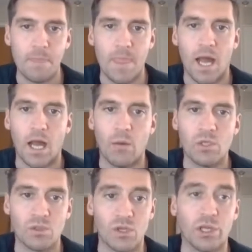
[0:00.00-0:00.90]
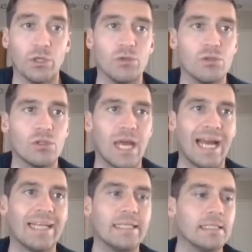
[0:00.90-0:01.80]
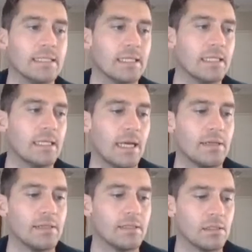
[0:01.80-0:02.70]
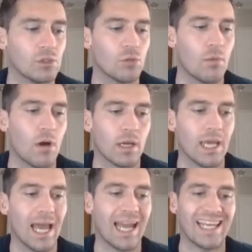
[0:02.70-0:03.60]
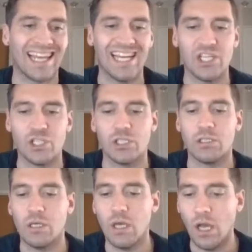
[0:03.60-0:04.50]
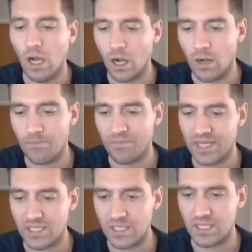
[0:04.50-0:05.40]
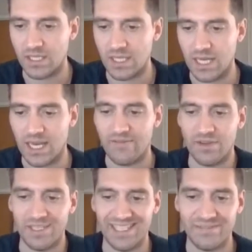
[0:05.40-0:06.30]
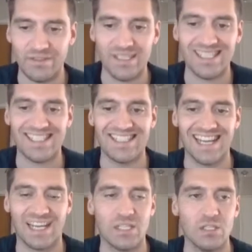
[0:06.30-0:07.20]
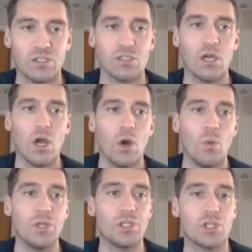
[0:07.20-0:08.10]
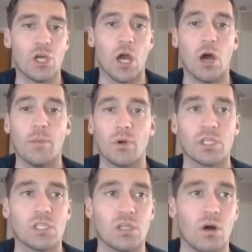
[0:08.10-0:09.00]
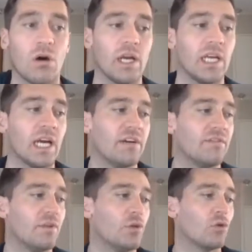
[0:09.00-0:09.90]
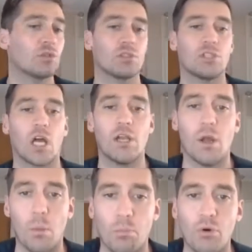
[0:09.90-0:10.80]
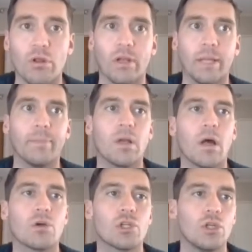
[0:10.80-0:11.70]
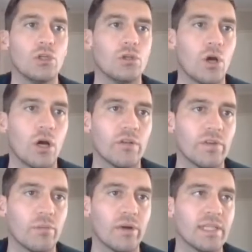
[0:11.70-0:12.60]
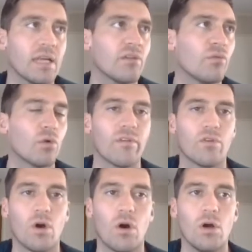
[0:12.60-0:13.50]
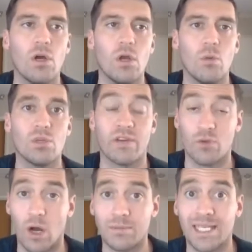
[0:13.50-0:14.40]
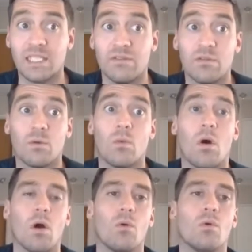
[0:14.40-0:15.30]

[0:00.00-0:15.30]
which ones I use, and stock market allocation into the 11 different sectors, which I'll be honest, I have not done brilliantly, but I'll show you kind of a breakdown of what I've got, which I've not updated for a while,